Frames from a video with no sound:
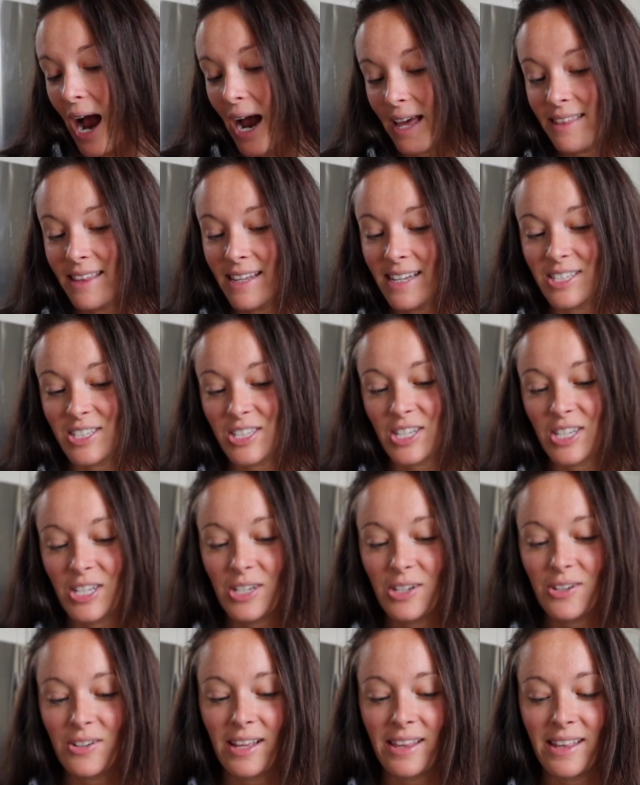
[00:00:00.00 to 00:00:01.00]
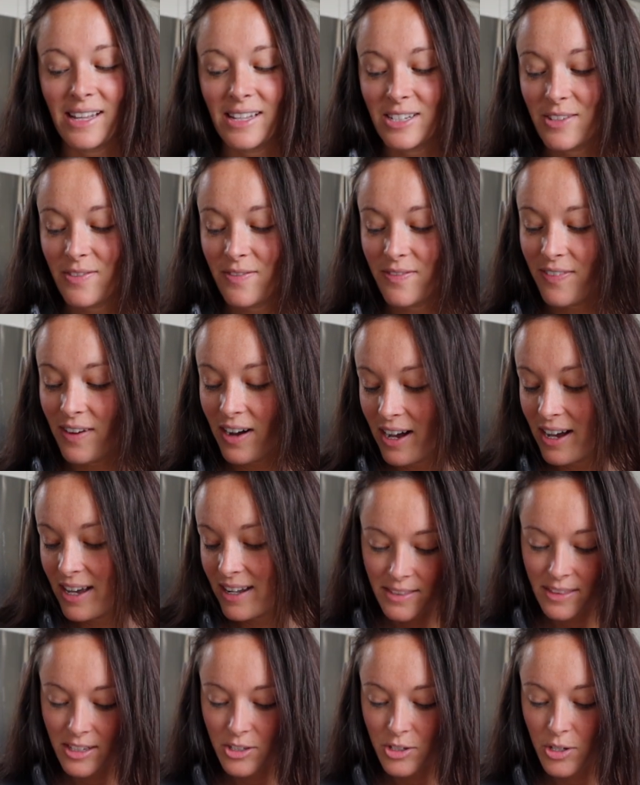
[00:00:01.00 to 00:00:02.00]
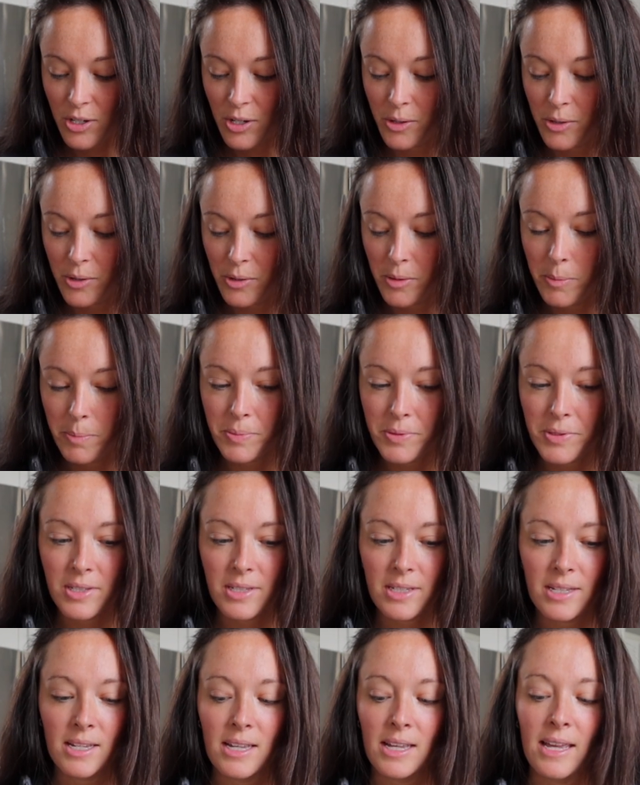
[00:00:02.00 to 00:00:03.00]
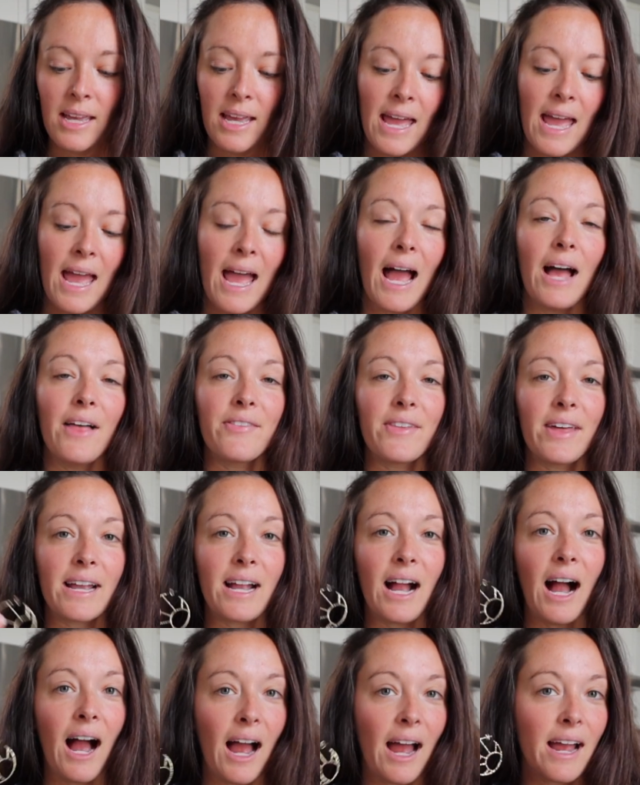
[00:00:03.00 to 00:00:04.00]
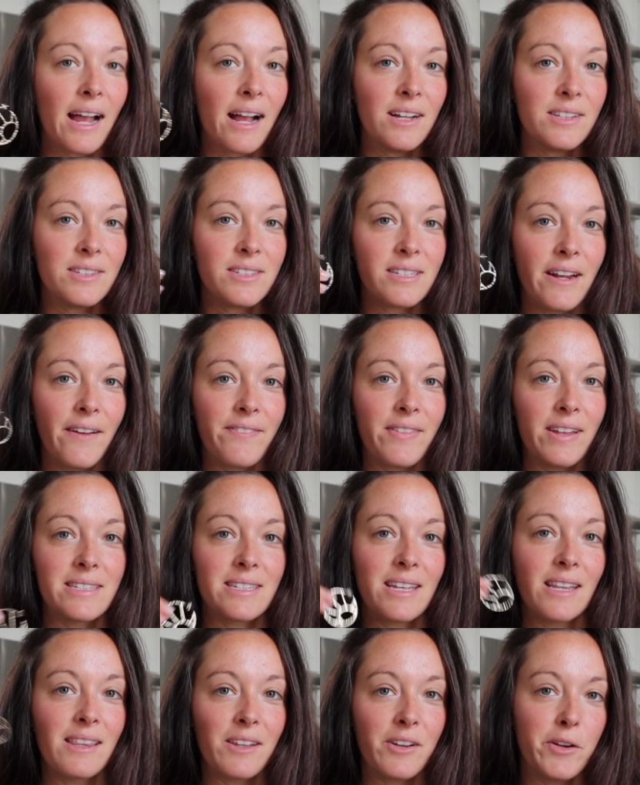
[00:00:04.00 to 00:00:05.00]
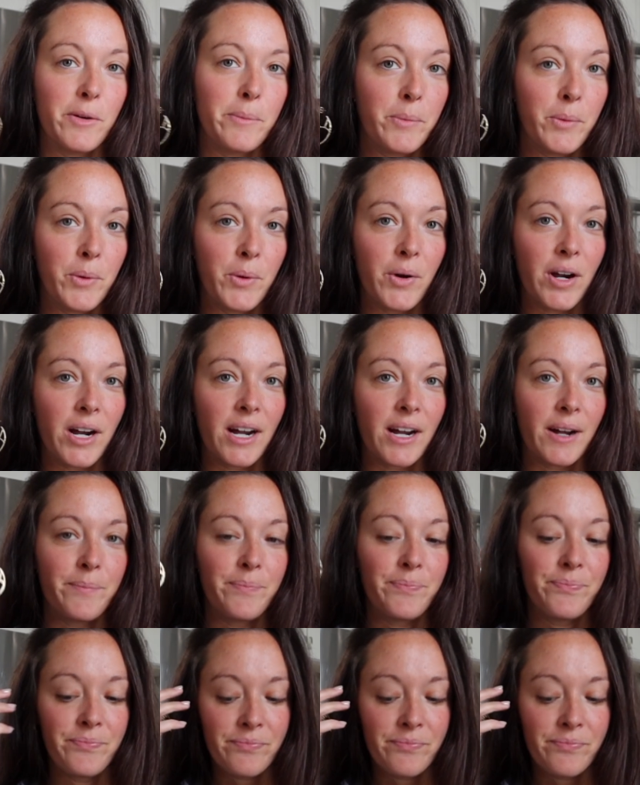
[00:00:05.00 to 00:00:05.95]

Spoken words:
I think it's cute, I think it's fun. These hoops, and like I got stuff that's a little more